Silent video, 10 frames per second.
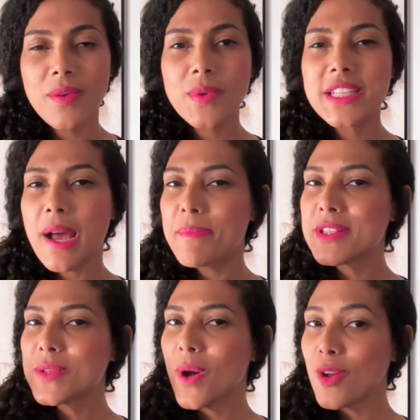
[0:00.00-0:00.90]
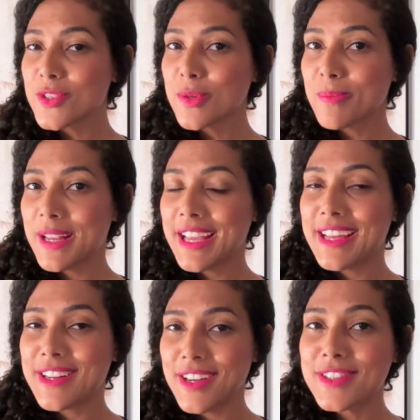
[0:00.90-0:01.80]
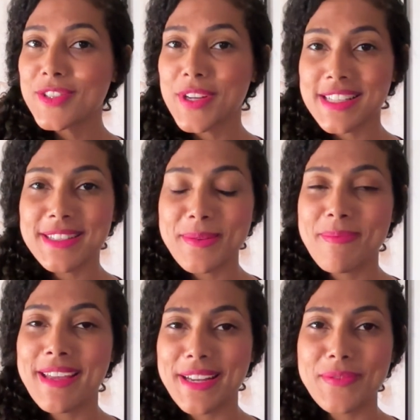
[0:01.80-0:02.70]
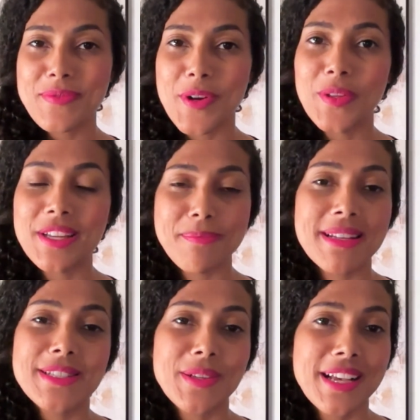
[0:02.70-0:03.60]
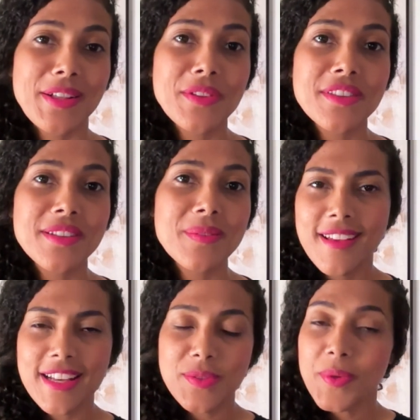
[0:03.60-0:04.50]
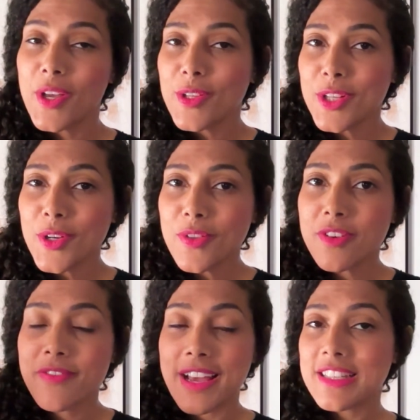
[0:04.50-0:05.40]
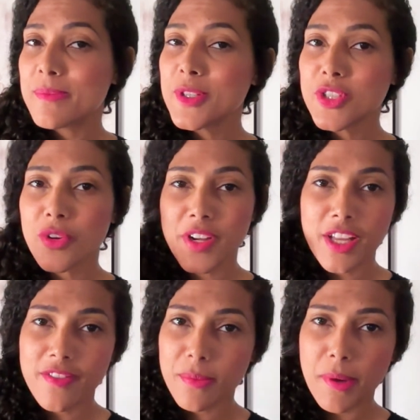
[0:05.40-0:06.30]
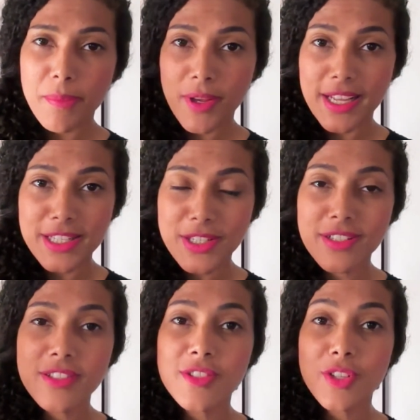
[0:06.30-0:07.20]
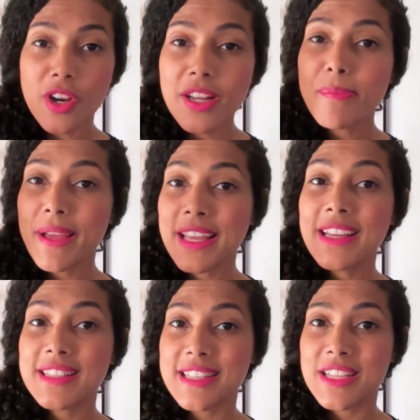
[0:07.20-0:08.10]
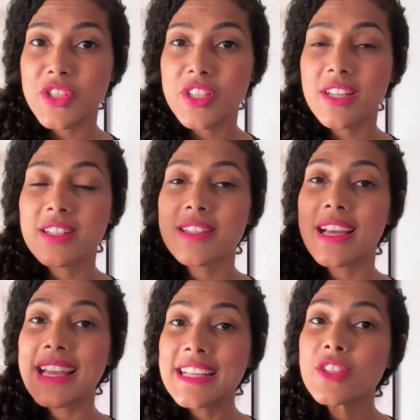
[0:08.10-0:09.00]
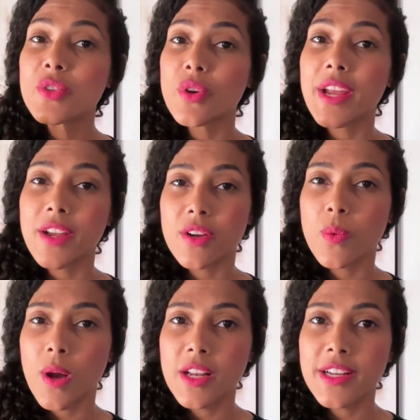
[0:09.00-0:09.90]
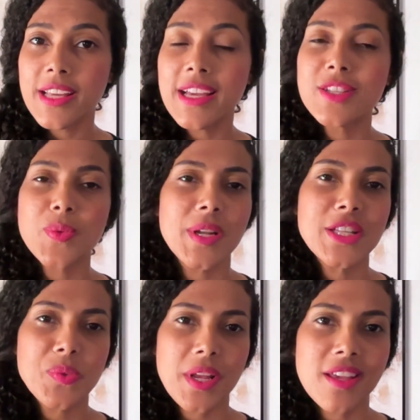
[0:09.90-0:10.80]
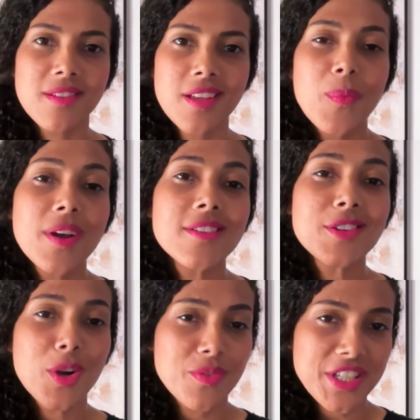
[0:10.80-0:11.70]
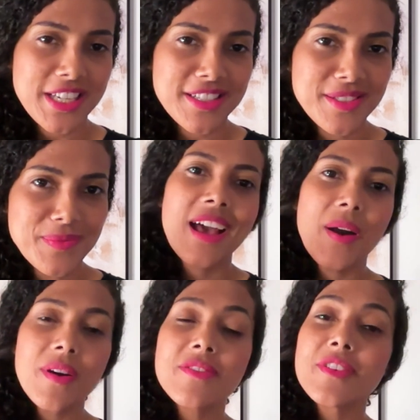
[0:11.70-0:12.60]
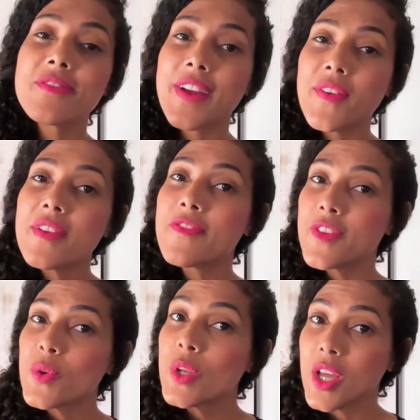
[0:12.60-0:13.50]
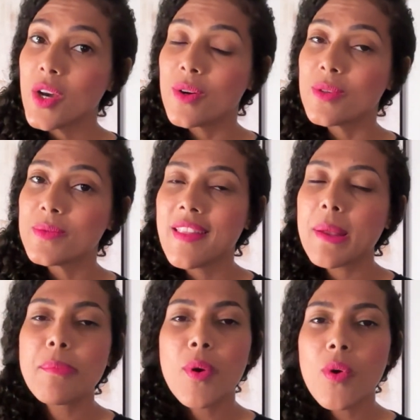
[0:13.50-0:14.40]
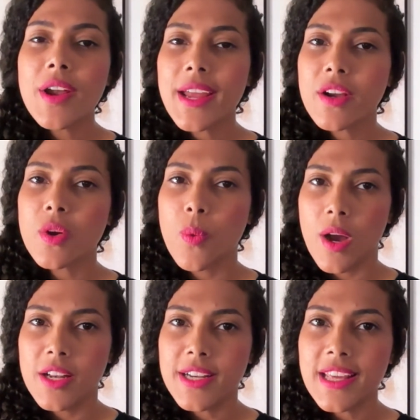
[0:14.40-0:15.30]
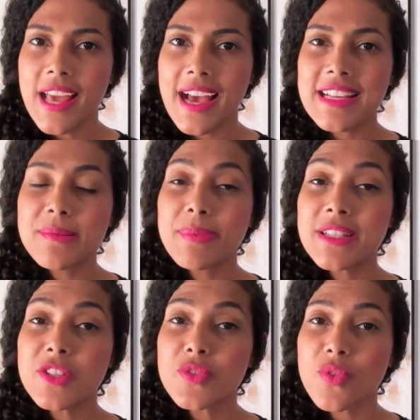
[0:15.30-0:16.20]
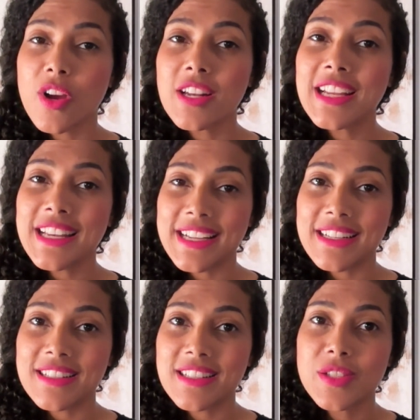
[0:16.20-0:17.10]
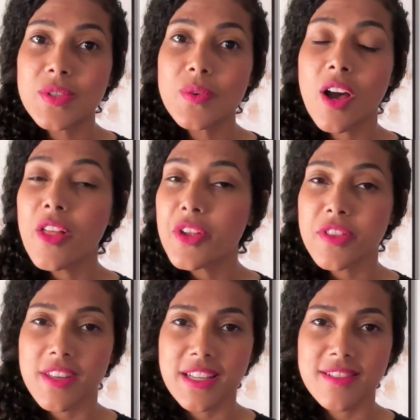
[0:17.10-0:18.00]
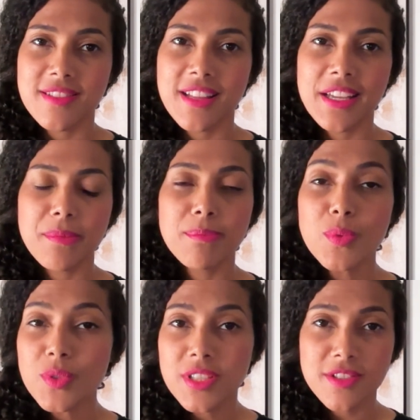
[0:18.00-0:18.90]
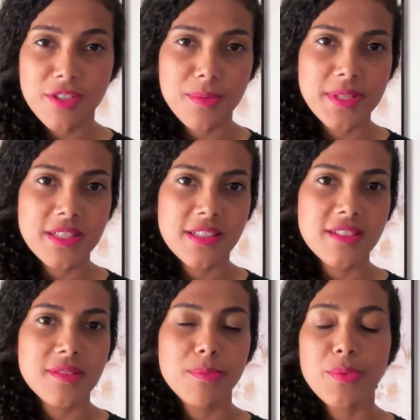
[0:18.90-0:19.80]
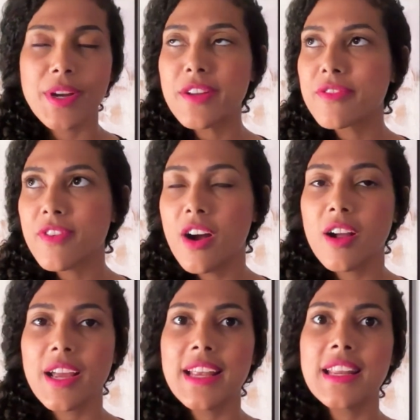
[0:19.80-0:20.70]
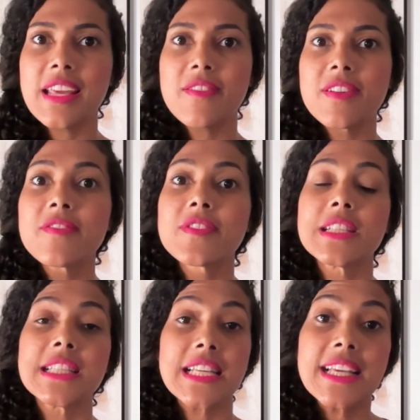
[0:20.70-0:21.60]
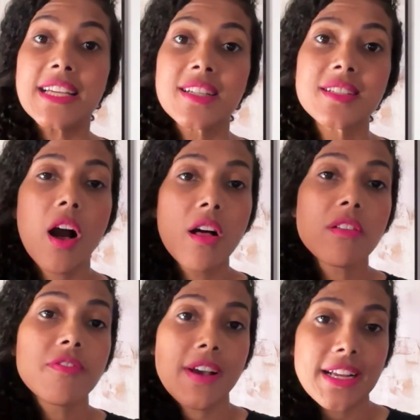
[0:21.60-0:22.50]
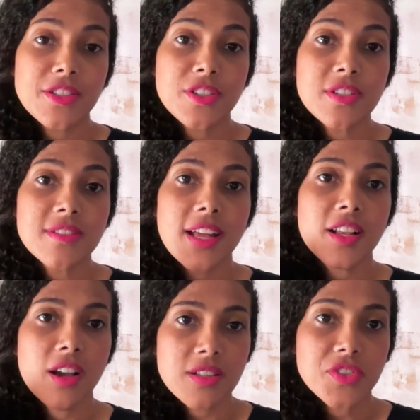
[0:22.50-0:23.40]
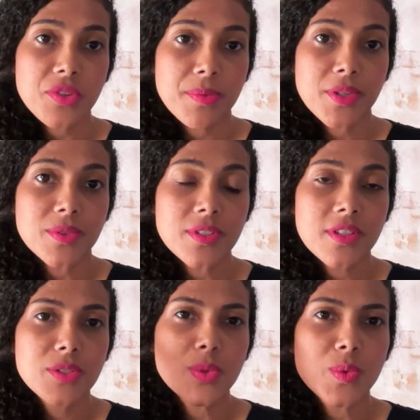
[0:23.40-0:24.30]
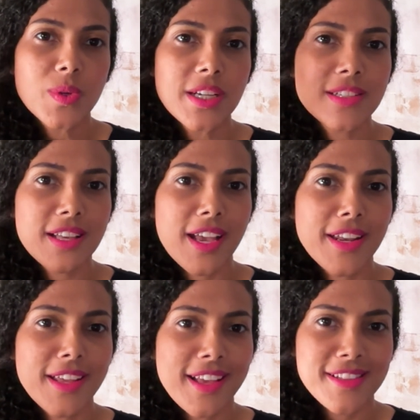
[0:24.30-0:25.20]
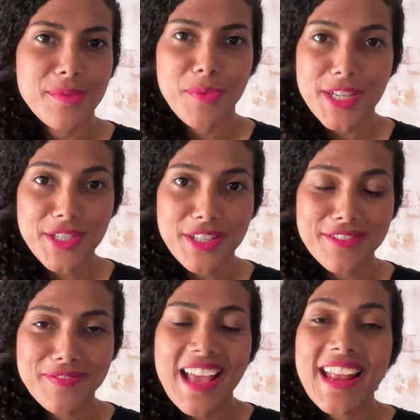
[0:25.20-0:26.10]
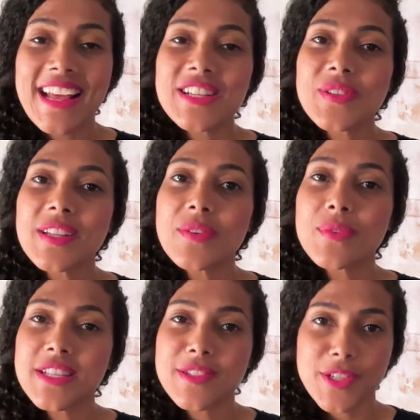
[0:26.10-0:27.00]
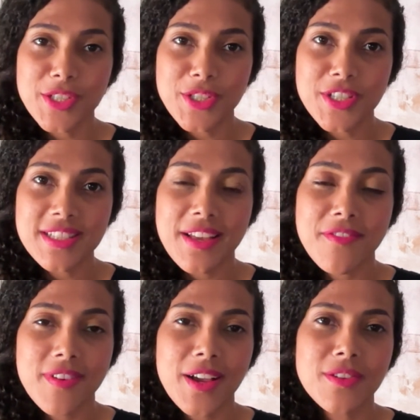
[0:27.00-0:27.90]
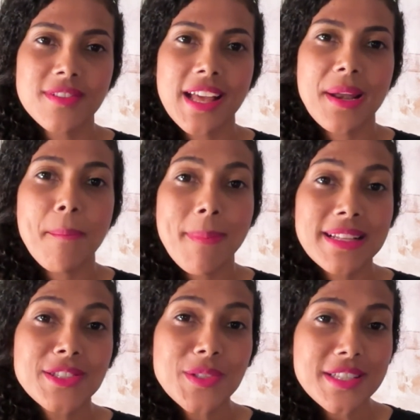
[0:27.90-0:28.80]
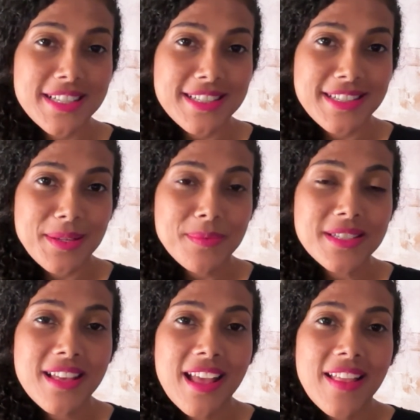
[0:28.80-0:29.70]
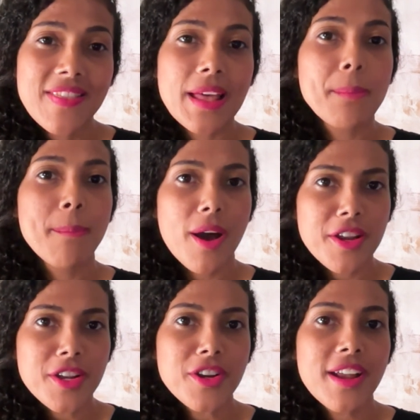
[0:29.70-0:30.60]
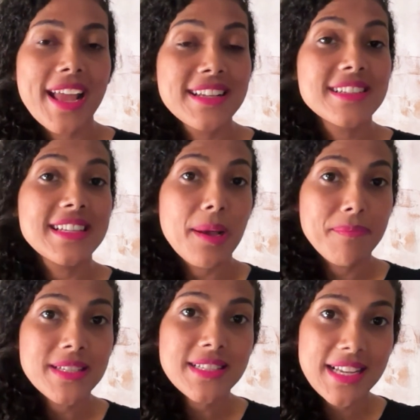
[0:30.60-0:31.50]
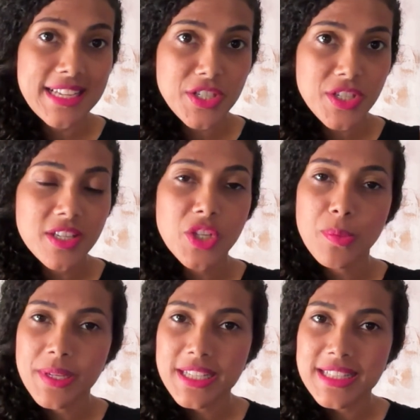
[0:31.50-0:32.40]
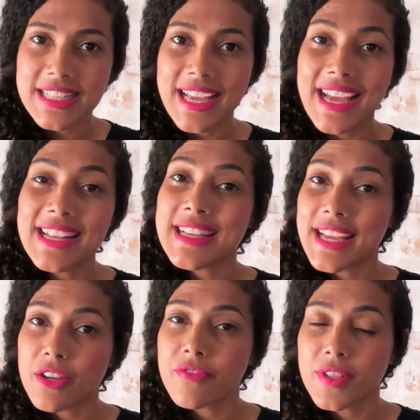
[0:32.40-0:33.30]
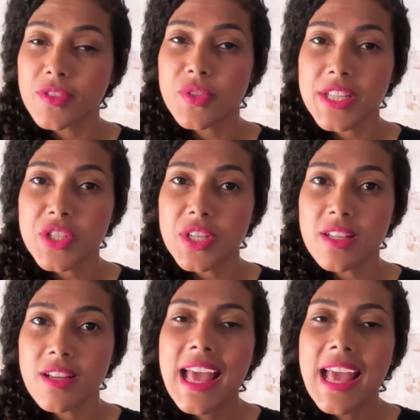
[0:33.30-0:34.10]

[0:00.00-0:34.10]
which happen to also play an underestimated role in mental health. As we all know, the vast majority of the population started paying attention to indoor air quality in 2020 when COVID hit. However, very few know that poor air quality has been strongly linked to other things like mood disturbances, brain fog, and even fatigue, all factors that contribute to anxiety and depression. And actually, researchers have found that mental systems that monitor and adapt ventilation, humidity, and air filtration